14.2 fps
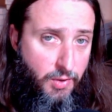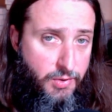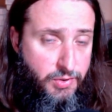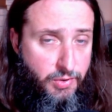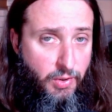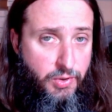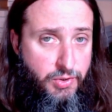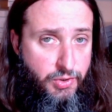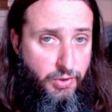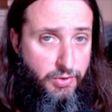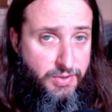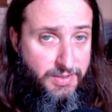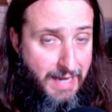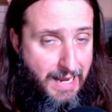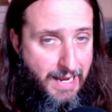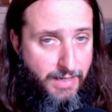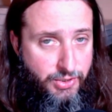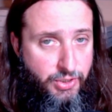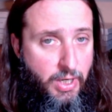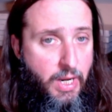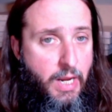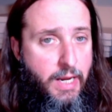or search your stash